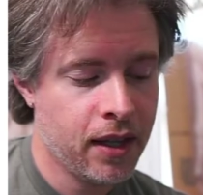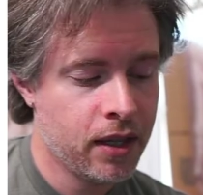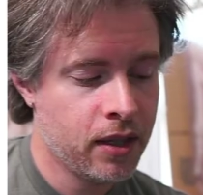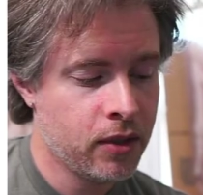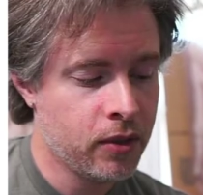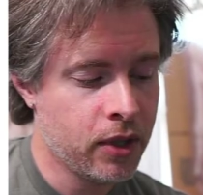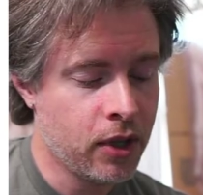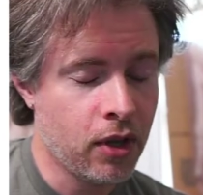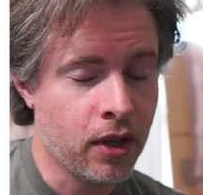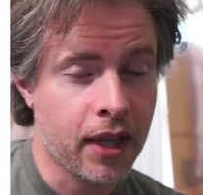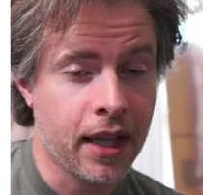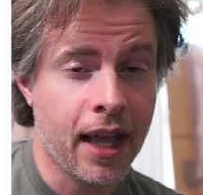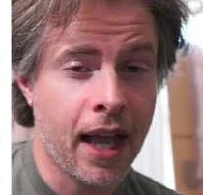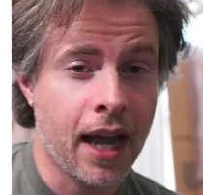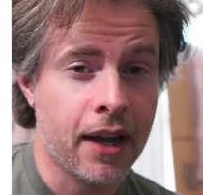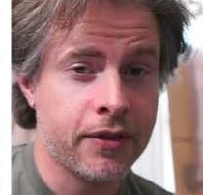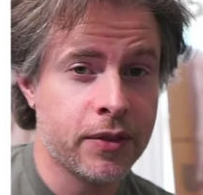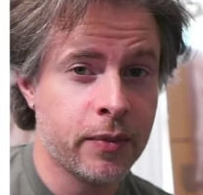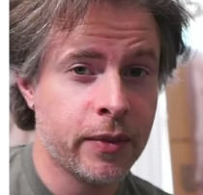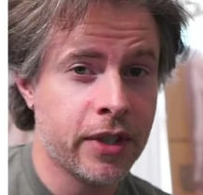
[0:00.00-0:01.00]
We call it
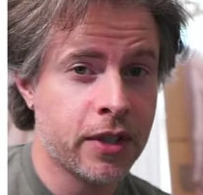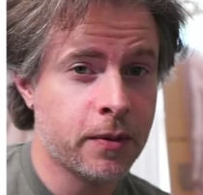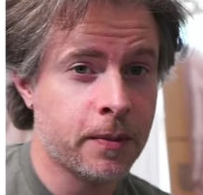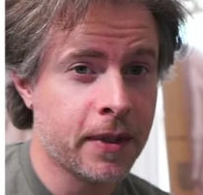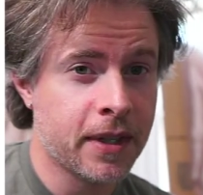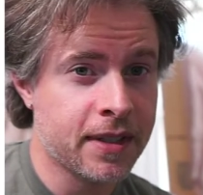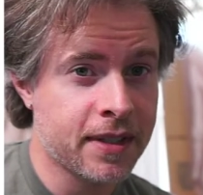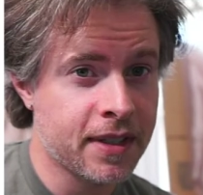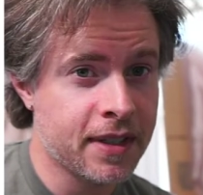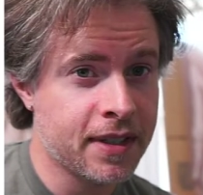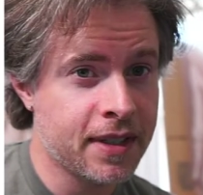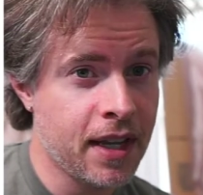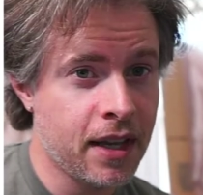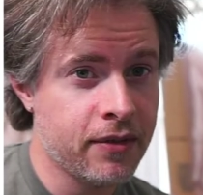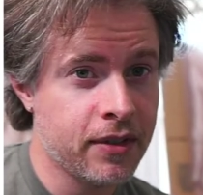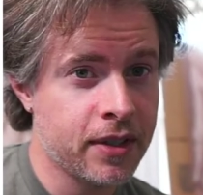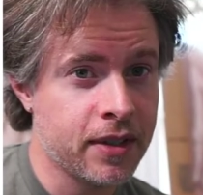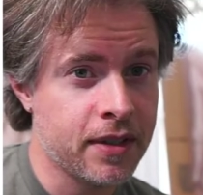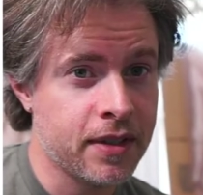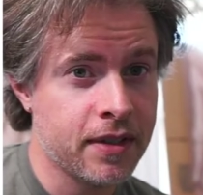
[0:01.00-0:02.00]
half diminished because the
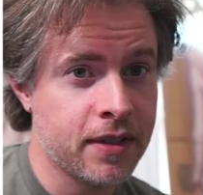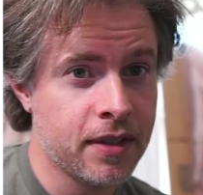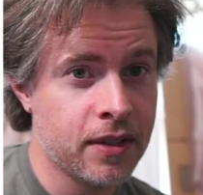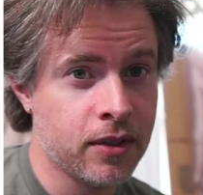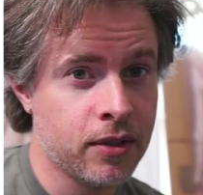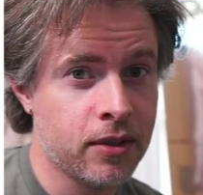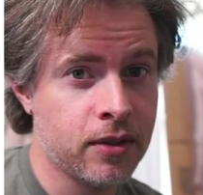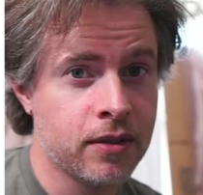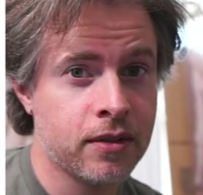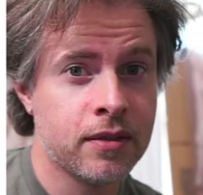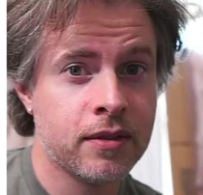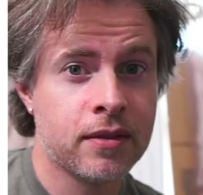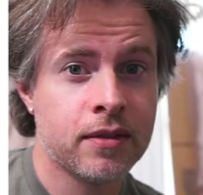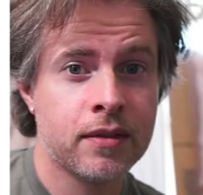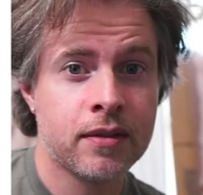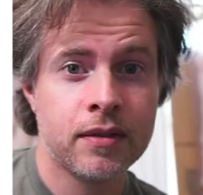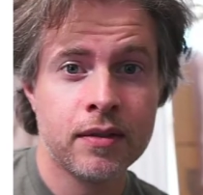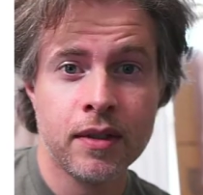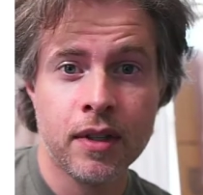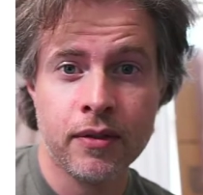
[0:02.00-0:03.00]
7 is still
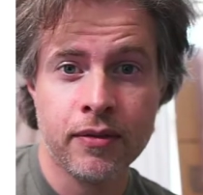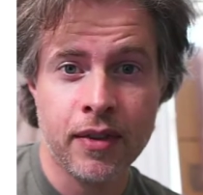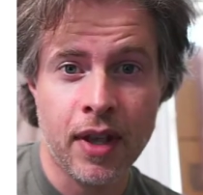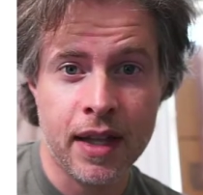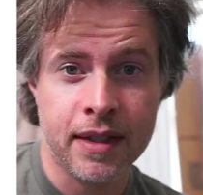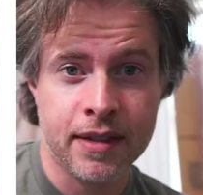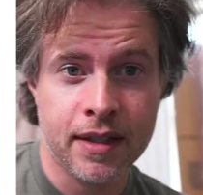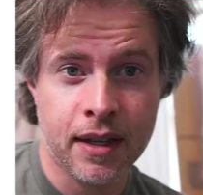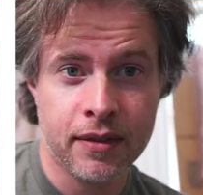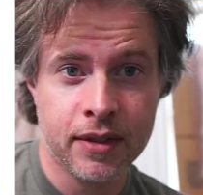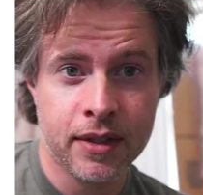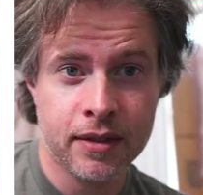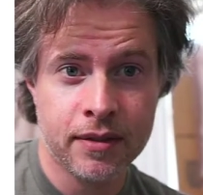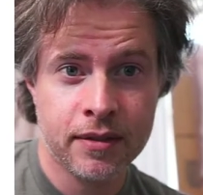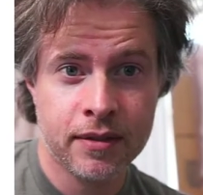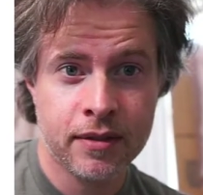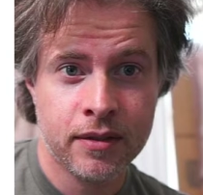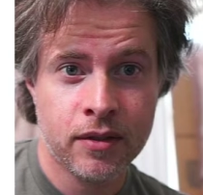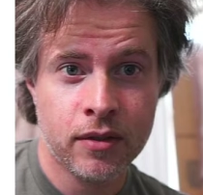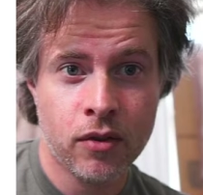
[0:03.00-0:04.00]
a flat
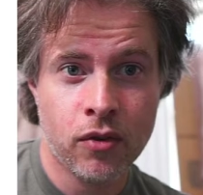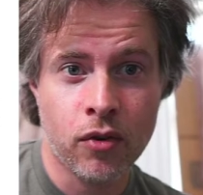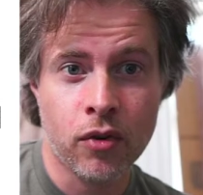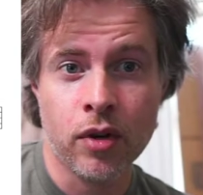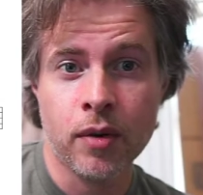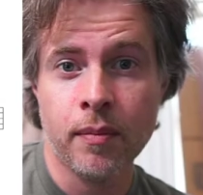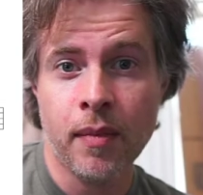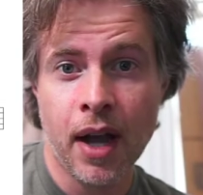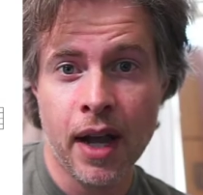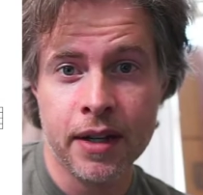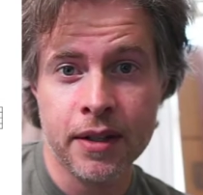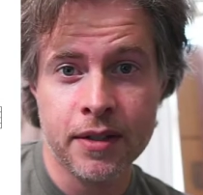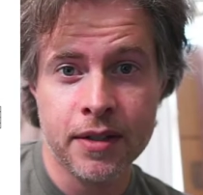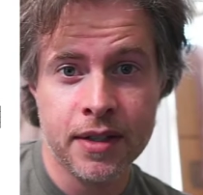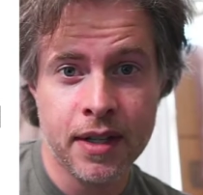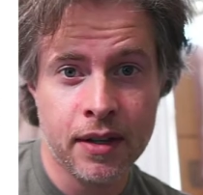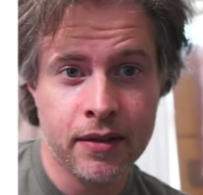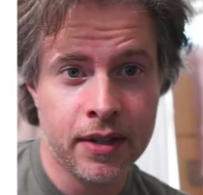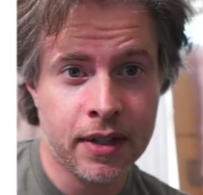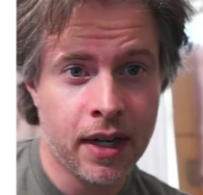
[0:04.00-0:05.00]
7 or a minor
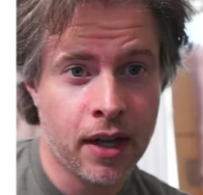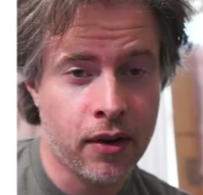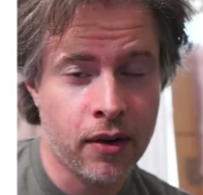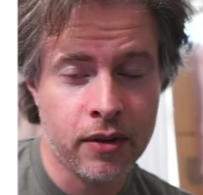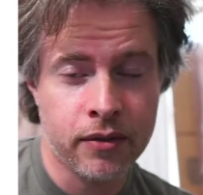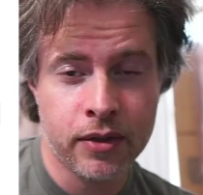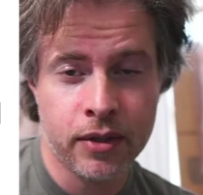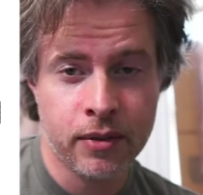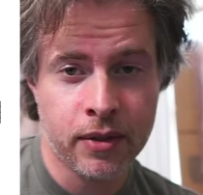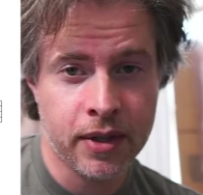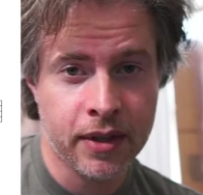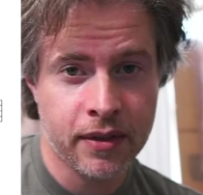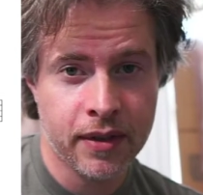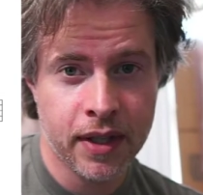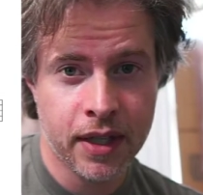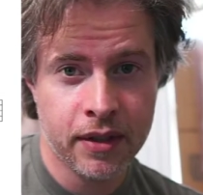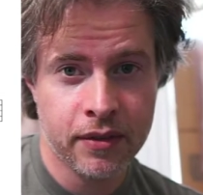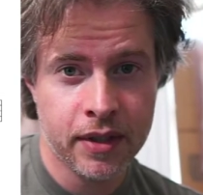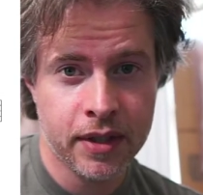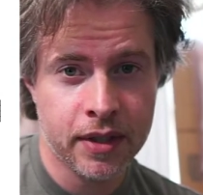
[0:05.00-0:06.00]
7, however you want to think
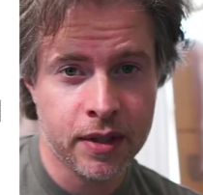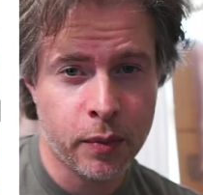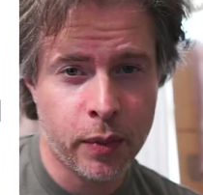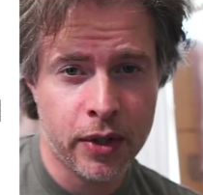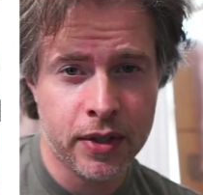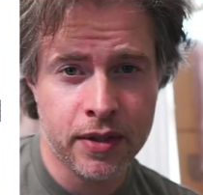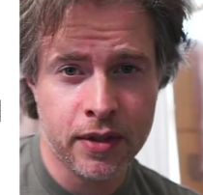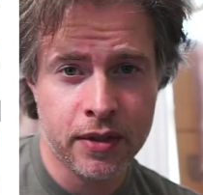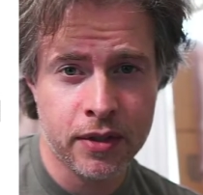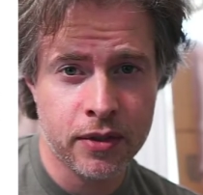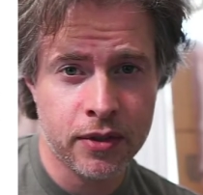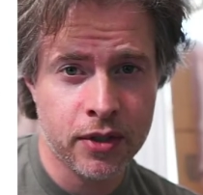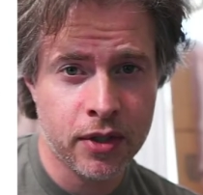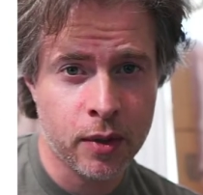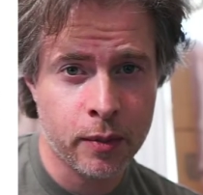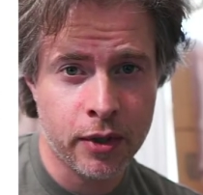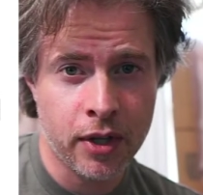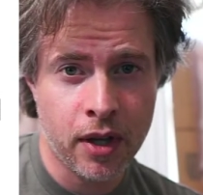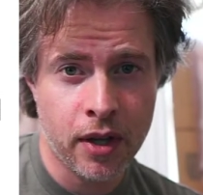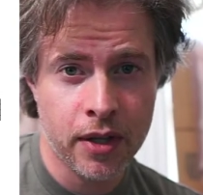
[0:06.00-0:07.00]
of it. Depends on your
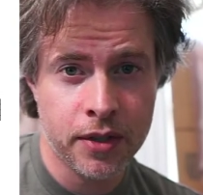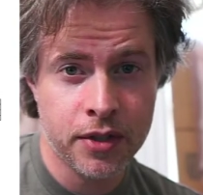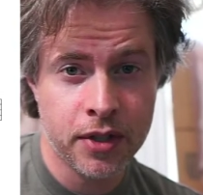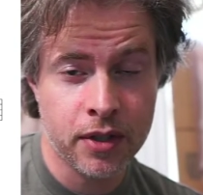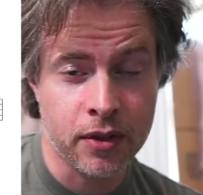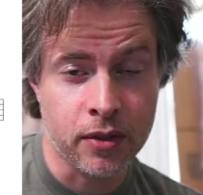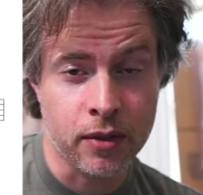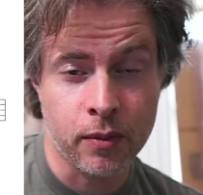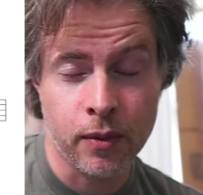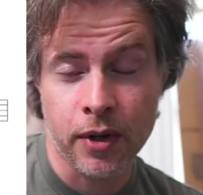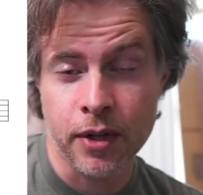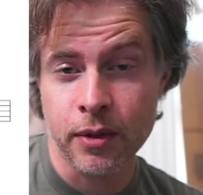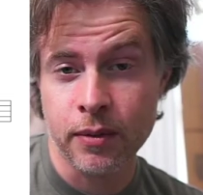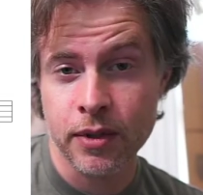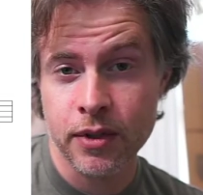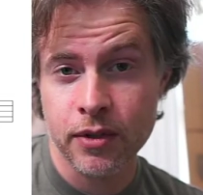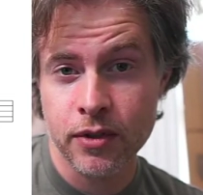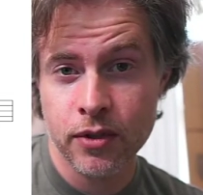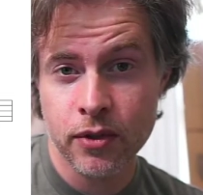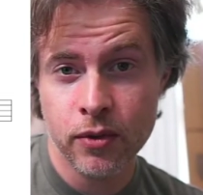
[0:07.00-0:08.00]
terminology or where you went
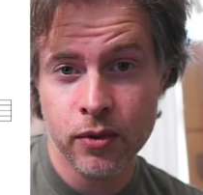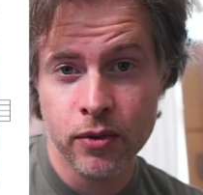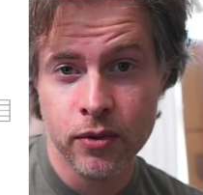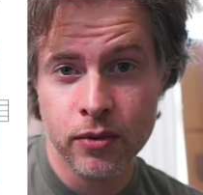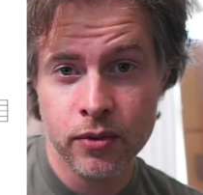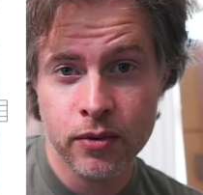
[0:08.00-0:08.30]
to school.